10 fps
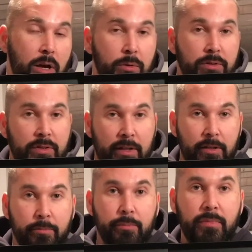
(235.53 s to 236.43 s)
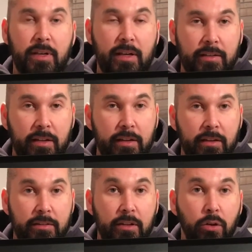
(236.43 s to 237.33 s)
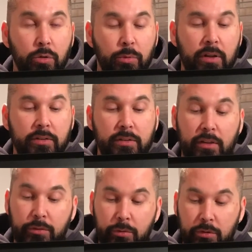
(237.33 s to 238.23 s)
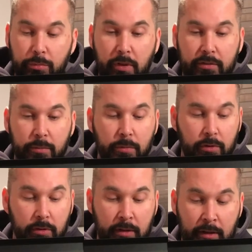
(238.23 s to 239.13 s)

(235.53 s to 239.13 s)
I will send the old ones as soon as possible.